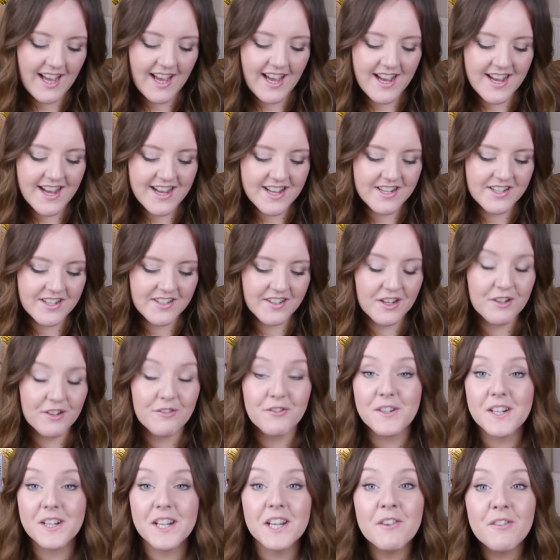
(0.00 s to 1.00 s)
And I
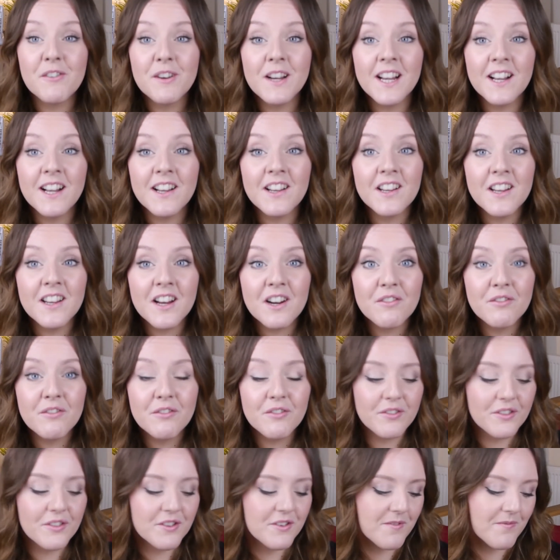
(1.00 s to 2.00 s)
really, really
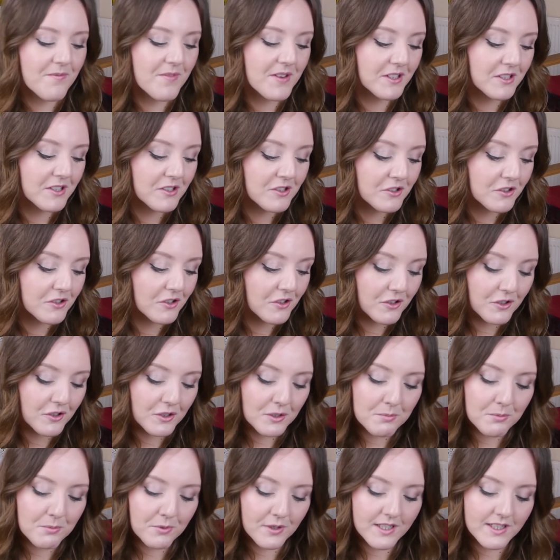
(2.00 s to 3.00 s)
love them. They're
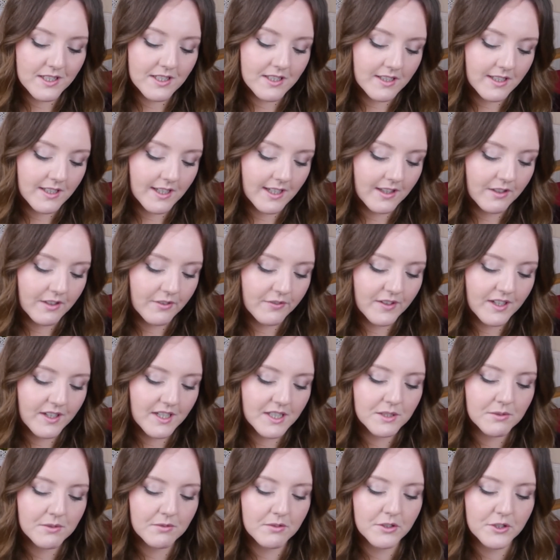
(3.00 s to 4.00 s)
so pretty. The
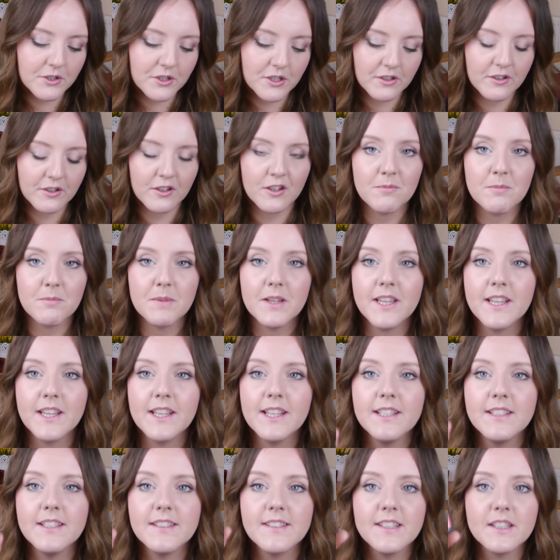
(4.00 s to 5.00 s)
first one she got me
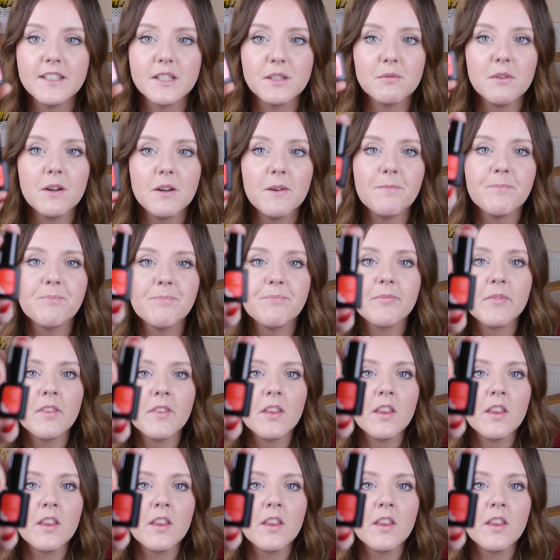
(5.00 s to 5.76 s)
is this one,